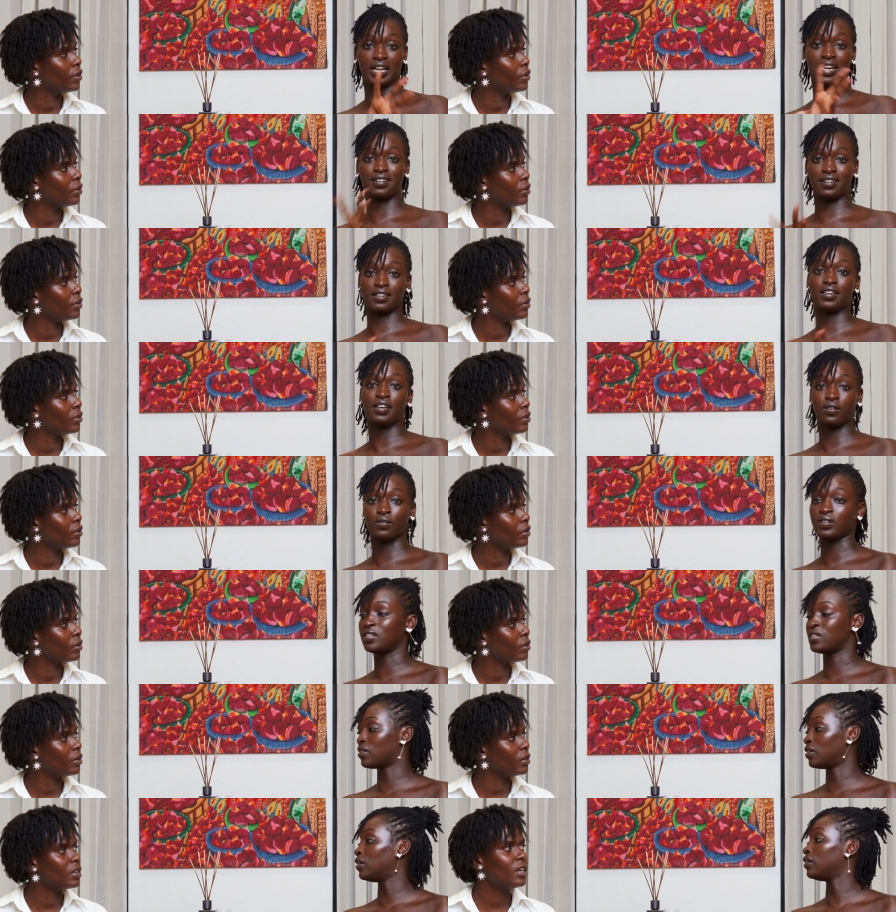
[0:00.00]
Speaker 1: 300k on
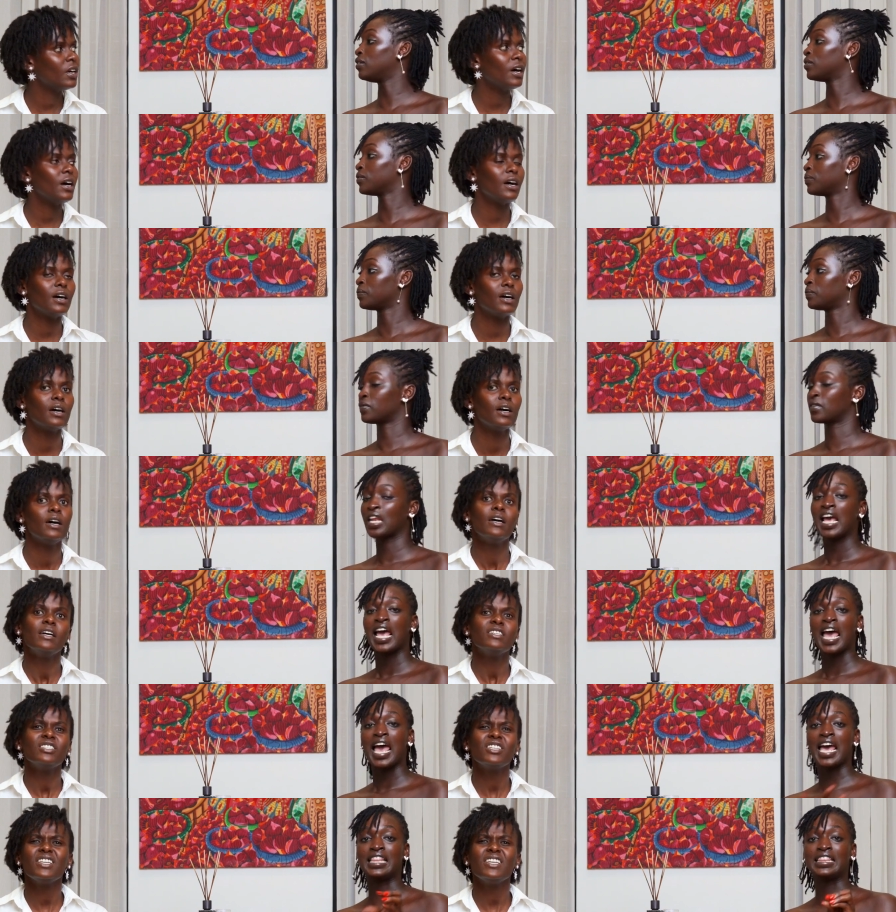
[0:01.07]
this kid. Yeah,
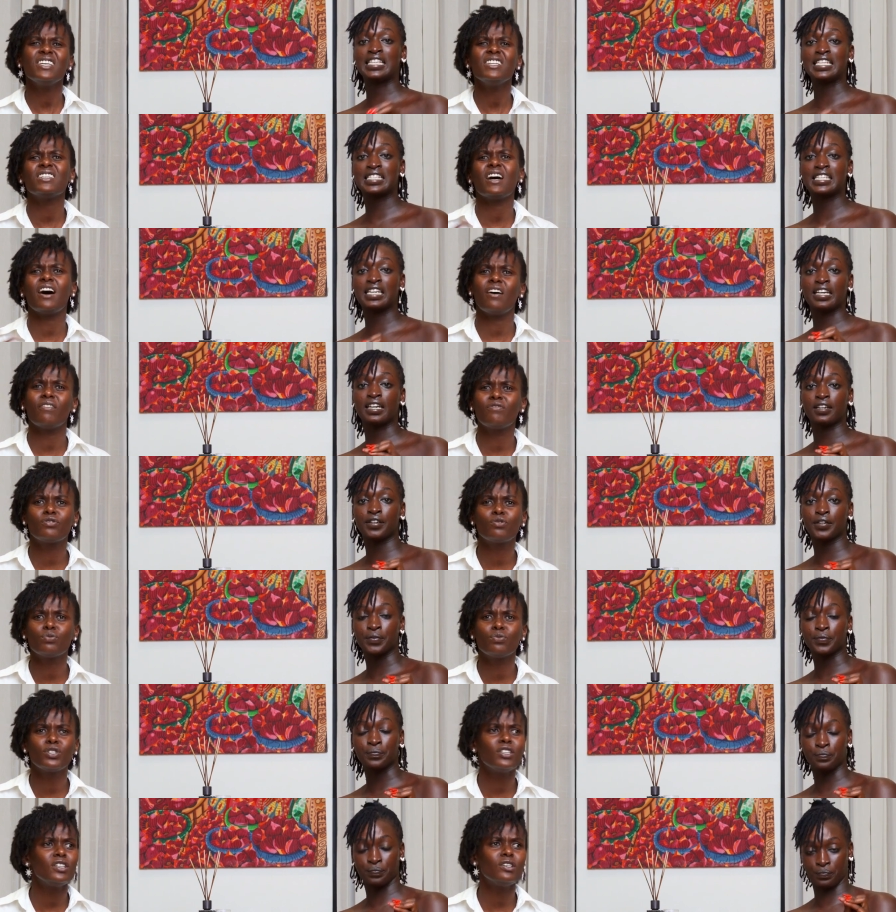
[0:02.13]
she and didn't this have
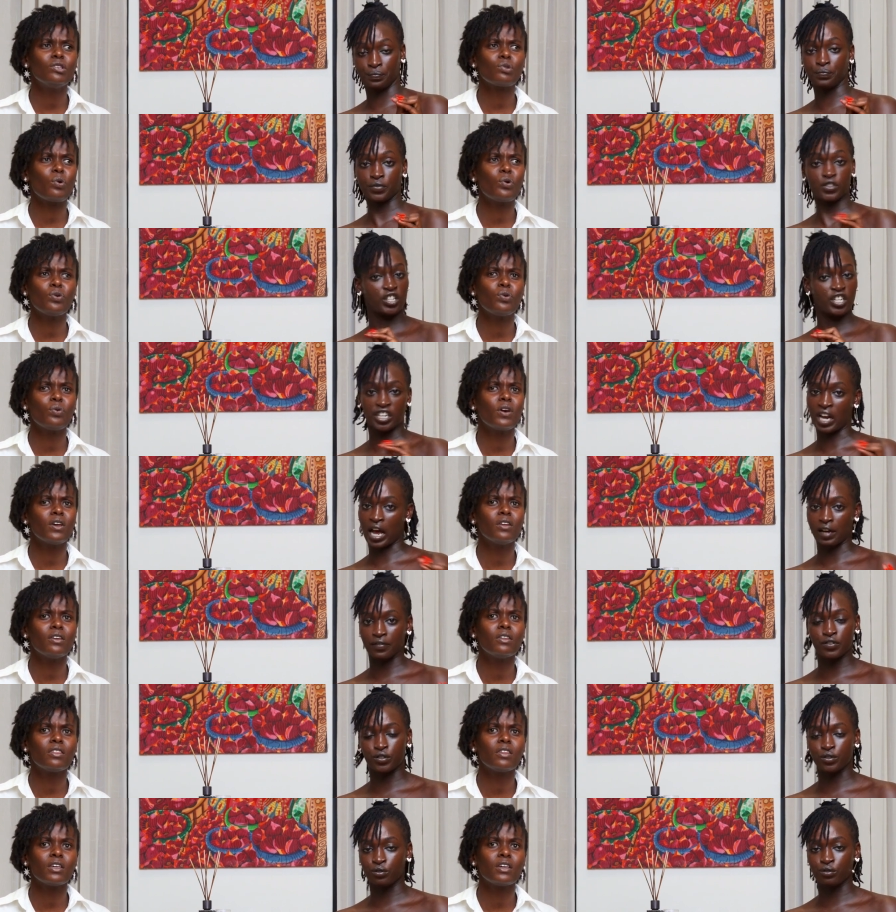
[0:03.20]
to. She didn't. Mm, she didn't
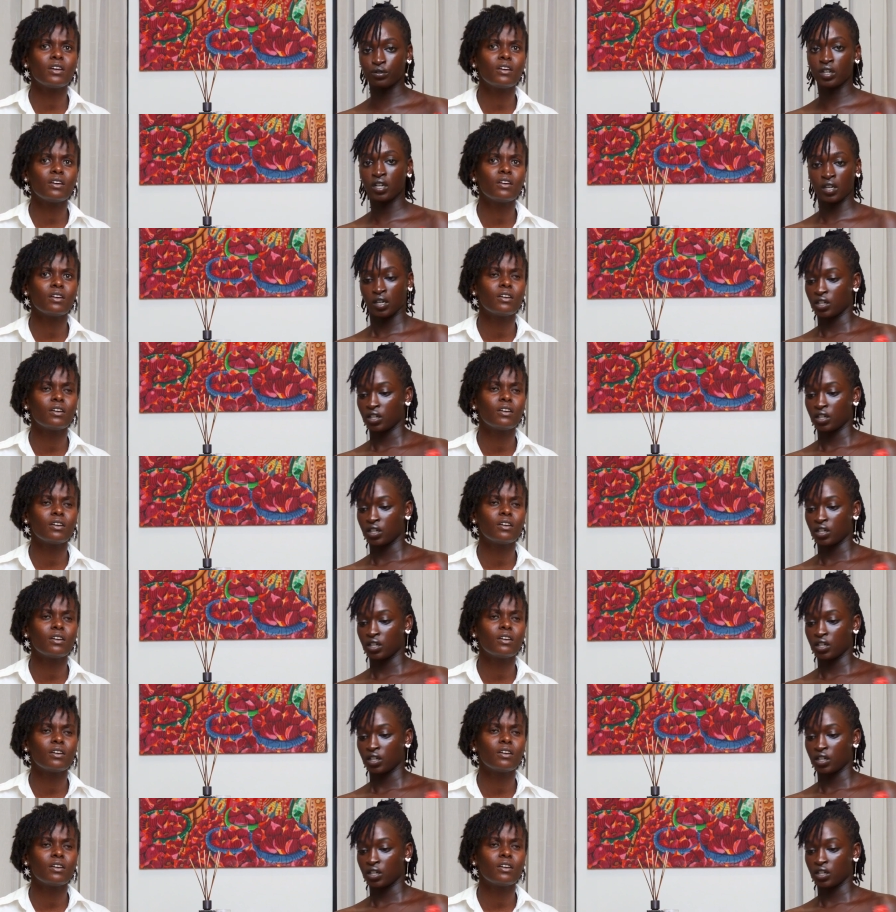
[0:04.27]
have to.